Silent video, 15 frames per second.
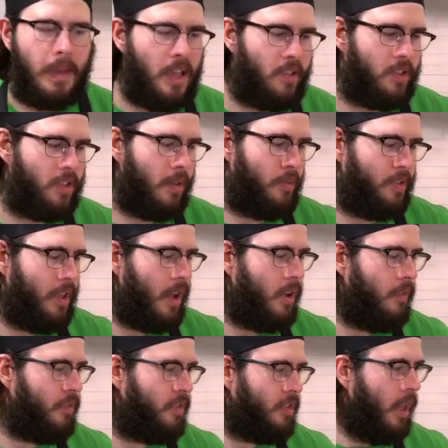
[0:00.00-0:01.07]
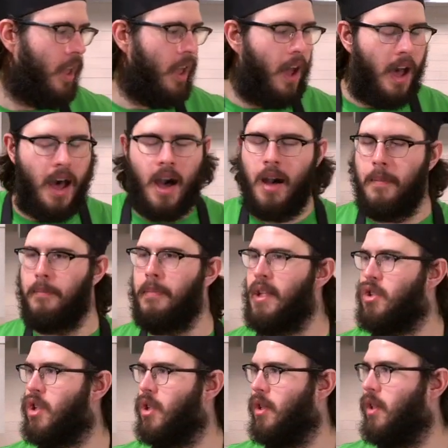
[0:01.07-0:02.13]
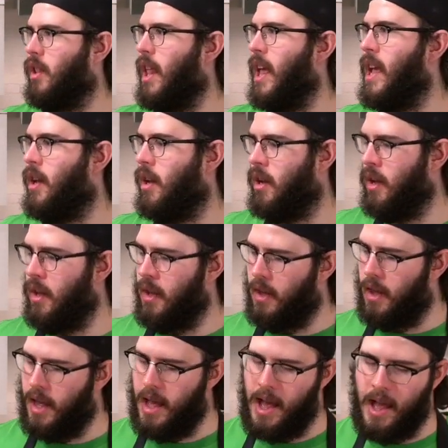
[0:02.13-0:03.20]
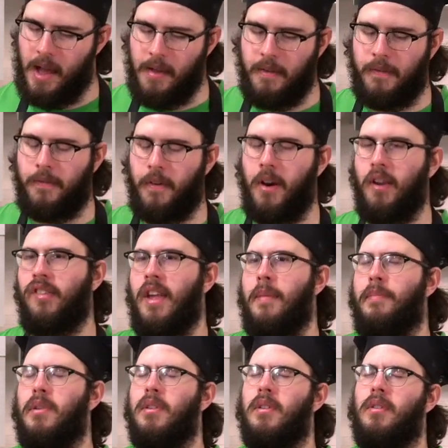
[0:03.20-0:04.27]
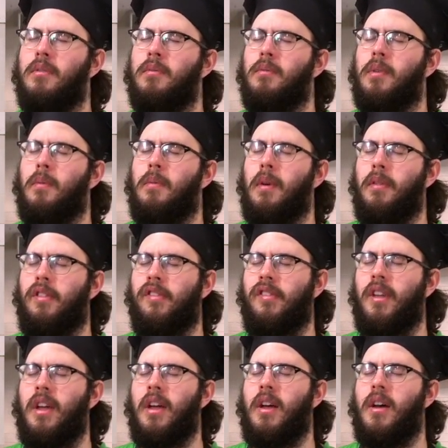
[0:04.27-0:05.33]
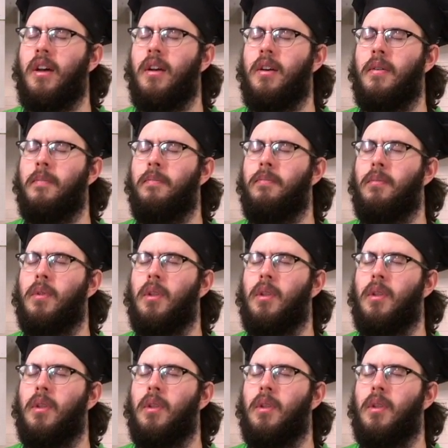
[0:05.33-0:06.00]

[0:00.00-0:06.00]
the pizza themselves, uh, much like, uh, for example, what's, uh,